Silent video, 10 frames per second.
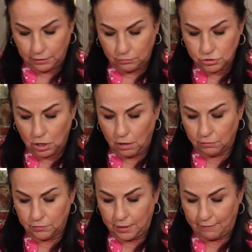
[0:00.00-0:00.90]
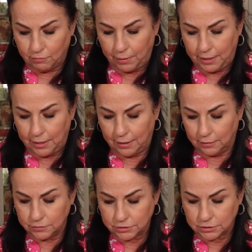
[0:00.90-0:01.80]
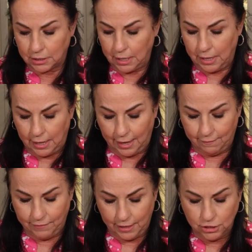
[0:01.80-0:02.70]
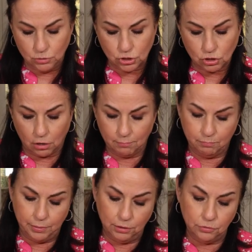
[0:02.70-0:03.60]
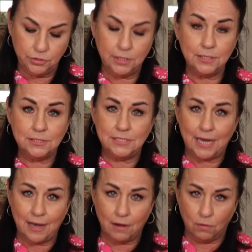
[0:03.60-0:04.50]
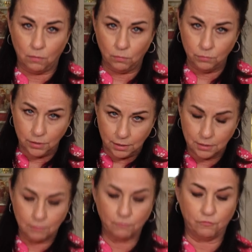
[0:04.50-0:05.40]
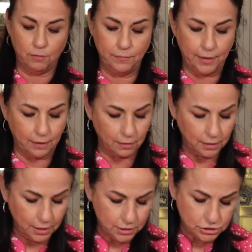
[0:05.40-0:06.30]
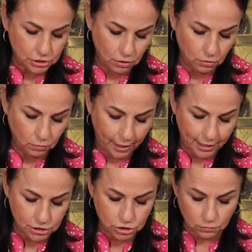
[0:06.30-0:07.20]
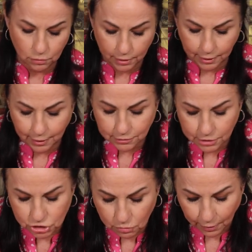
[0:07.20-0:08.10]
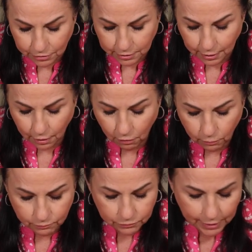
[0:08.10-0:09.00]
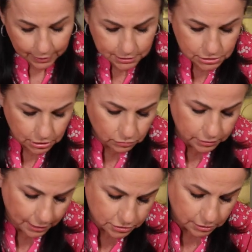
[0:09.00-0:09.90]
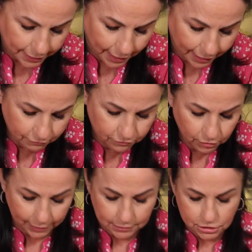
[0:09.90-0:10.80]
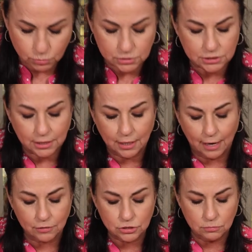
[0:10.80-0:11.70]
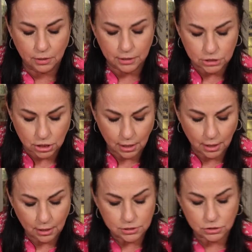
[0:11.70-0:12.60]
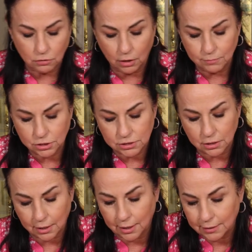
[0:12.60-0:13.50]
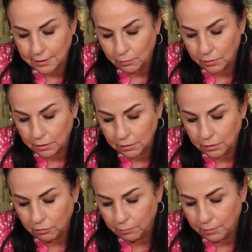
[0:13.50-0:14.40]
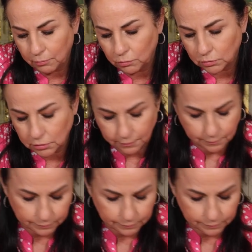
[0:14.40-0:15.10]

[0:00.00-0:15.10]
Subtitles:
little taller than everybody else, and then you start building down from there. So as you're looking at this, you might think, oh, that needs to go down. Like I can feel like this one's sticking out too much. So I'm just gonna cut that one a little bit more.